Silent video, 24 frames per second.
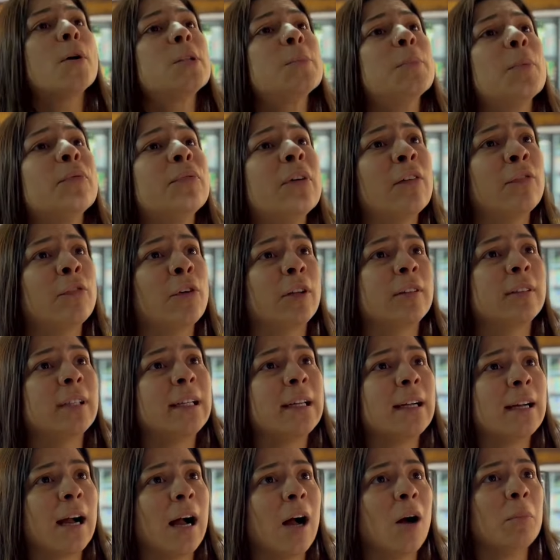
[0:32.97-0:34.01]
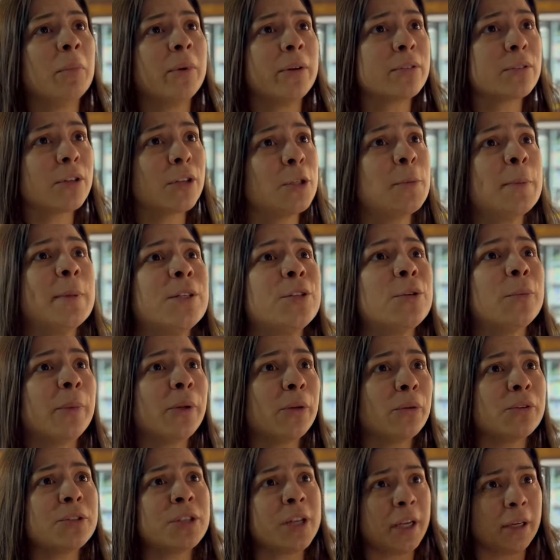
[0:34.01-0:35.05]
please. Take it easy. I
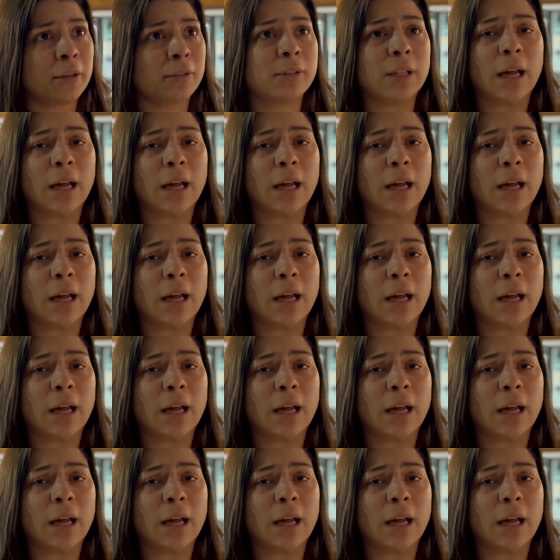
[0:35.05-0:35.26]
only asked for a